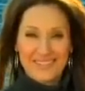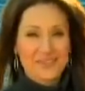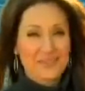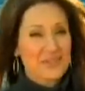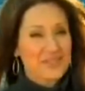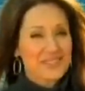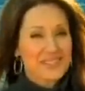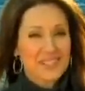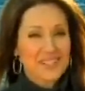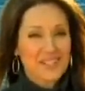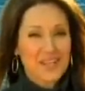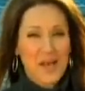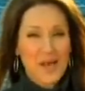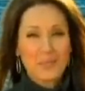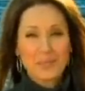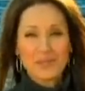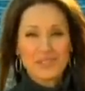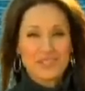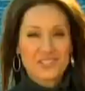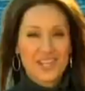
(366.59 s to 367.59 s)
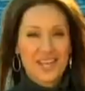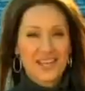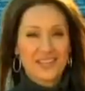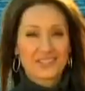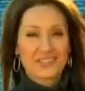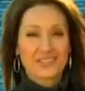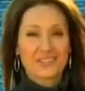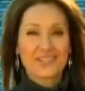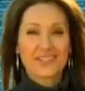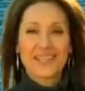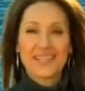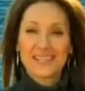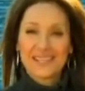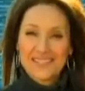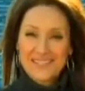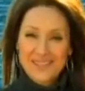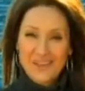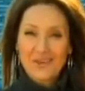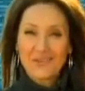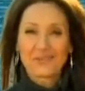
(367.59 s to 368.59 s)
who is an accomplished actor in
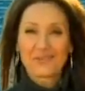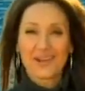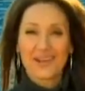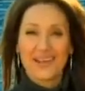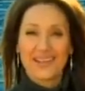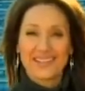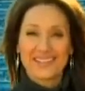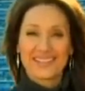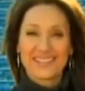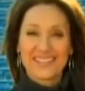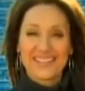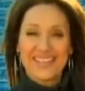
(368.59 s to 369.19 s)
his own right,